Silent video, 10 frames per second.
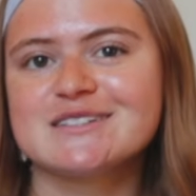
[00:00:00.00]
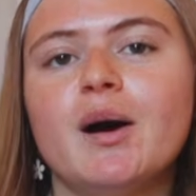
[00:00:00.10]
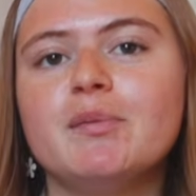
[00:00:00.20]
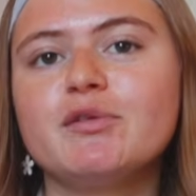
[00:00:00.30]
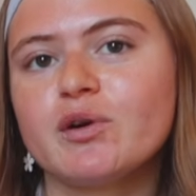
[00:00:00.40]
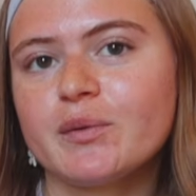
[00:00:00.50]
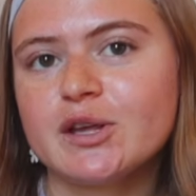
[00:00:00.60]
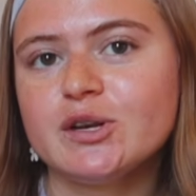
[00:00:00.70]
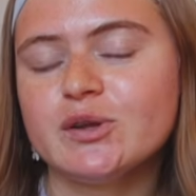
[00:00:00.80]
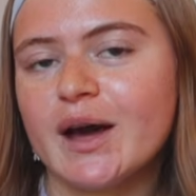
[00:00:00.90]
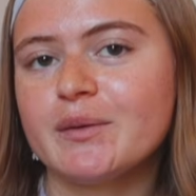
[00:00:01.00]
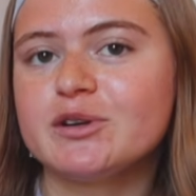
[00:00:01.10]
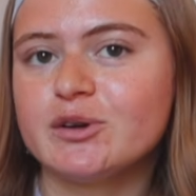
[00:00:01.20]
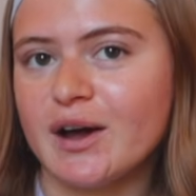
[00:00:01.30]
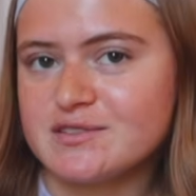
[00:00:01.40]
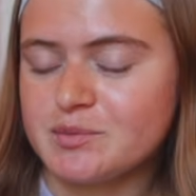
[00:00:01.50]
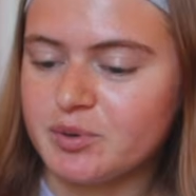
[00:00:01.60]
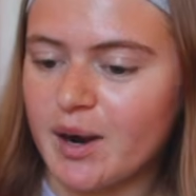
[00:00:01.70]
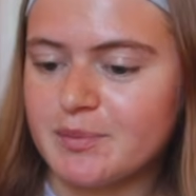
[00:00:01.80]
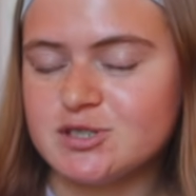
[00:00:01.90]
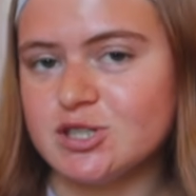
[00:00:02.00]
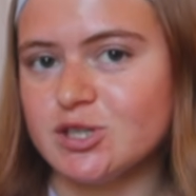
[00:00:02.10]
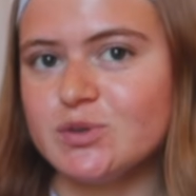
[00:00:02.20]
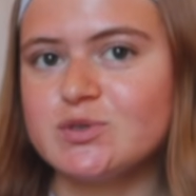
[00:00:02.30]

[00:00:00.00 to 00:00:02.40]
But before we can do that, we do have some prep to do.